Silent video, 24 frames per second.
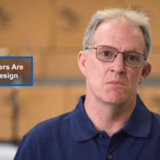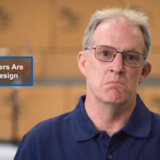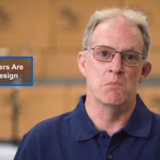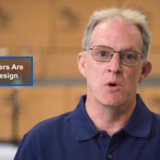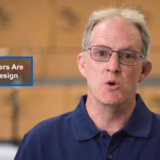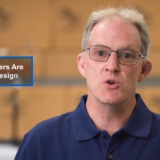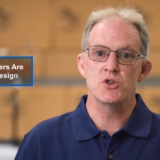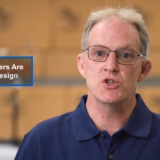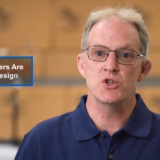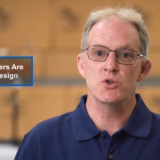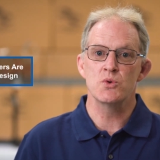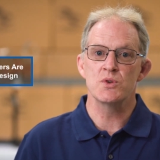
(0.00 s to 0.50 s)

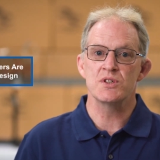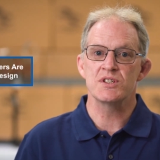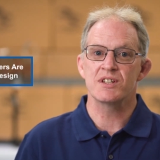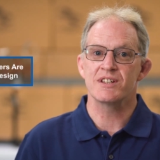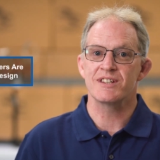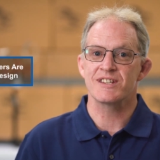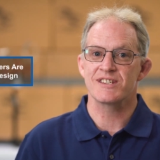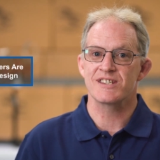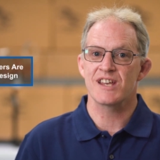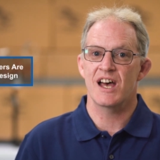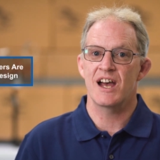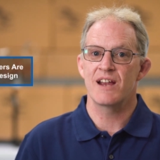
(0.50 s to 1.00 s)
Most units are
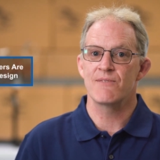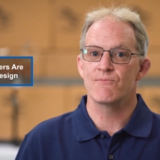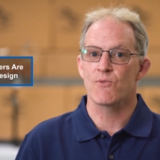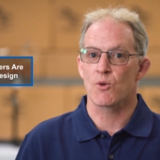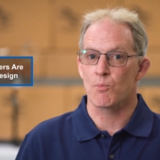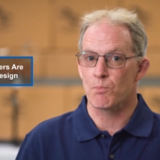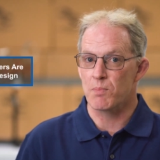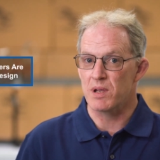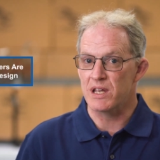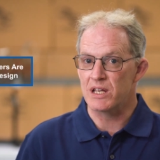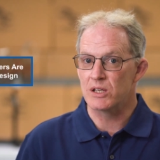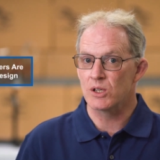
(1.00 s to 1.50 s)
designed
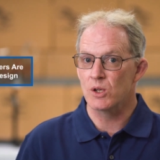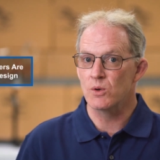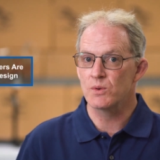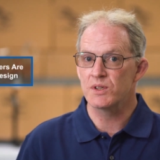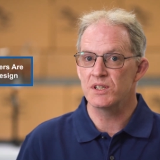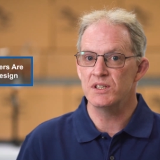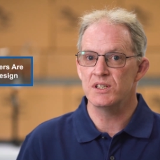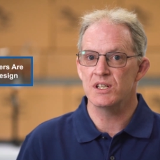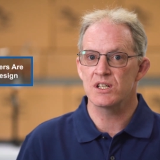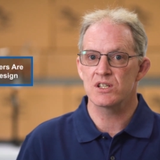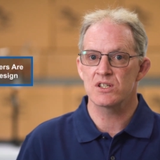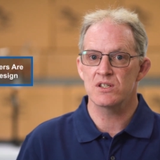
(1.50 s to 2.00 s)
for peak load
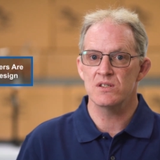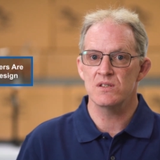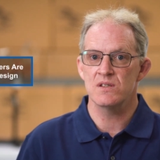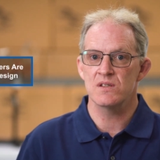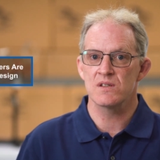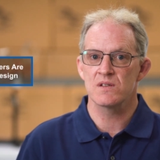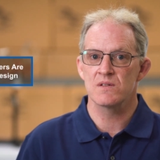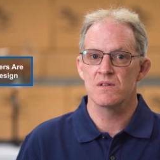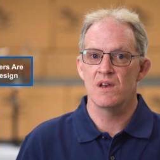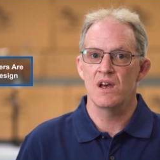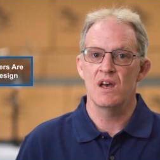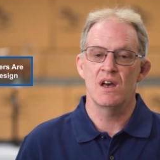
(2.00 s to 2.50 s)

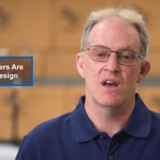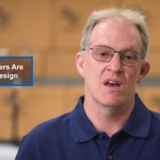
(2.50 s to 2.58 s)
conditions,